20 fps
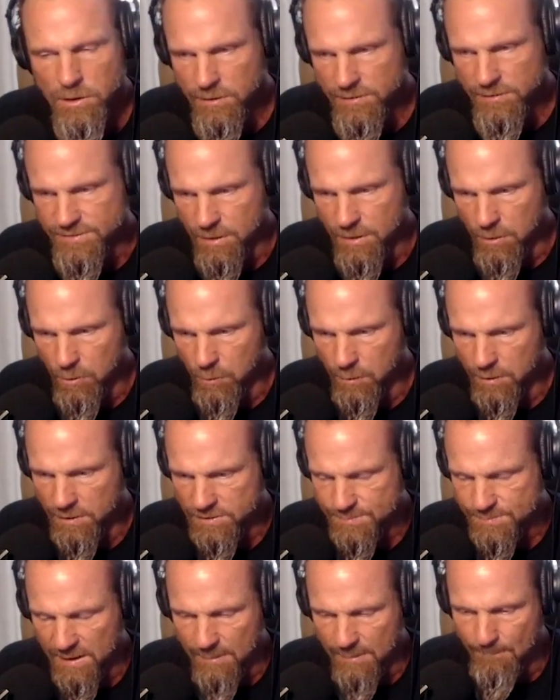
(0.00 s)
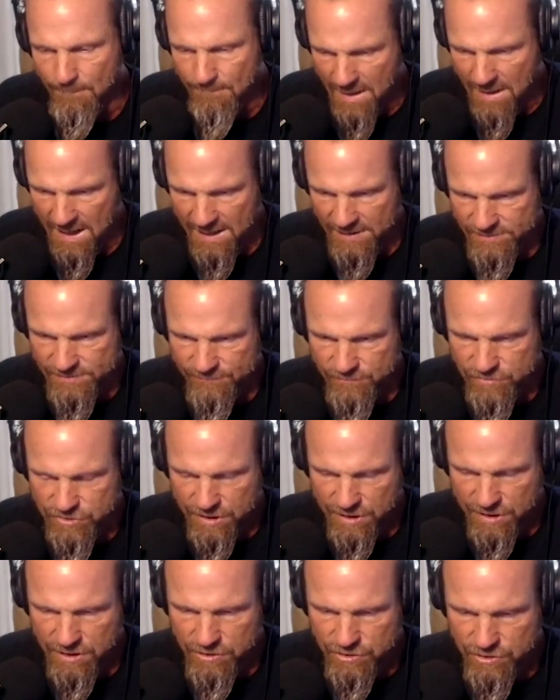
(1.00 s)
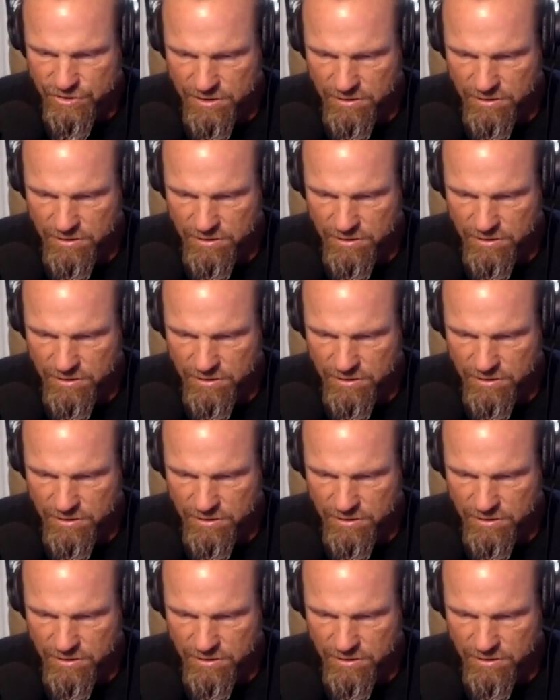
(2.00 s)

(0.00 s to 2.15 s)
Yeah. So it's been a massive change